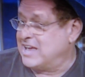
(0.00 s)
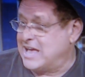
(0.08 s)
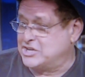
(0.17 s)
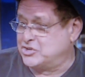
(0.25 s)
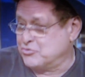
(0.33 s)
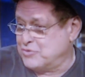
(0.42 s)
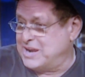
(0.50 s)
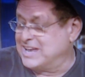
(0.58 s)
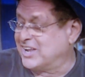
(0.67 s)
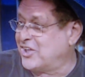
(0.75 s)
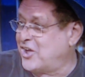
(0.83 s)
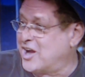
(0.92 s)
as you're reading
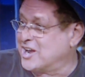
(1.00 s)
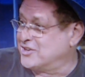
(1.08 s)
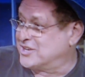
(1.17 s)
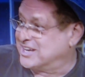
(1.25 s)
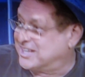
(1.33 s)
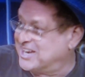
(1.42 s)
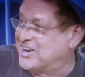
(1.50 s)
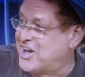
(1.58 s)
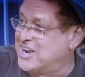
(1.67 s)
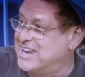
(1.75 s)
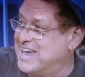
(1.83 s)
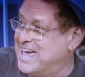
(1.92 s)
along, you can click
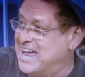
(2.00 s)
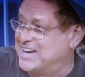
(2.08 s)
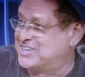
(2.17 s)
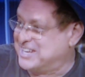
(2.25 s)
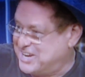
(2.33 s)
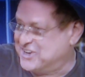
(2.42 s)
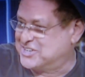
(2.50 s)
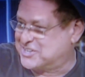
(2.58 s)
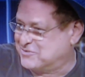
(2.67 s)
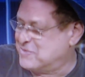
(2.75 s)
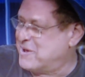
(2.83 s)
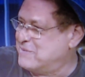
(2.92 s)
on it and actually hear
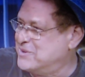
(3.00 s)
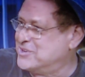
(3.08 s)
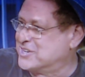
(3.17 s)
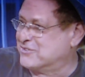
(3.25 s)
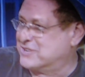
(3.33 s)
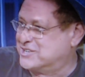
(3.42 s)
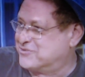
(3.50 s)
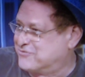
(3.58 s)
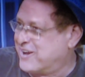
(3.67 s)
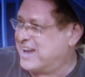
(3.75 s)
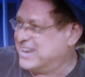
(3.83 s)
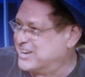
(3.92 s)
some of my music, which is
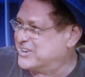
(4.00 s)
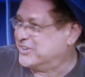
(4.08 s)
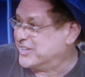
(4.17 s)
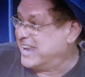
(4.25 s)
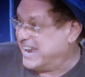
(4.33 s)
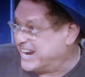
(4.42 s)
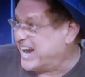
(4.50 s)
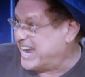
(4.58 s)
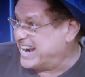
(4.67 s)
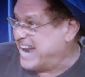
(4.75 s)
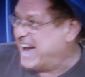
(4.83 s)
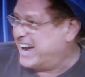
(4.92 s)
finally cool that I
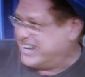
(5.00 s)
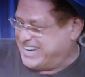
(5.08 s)
got it out.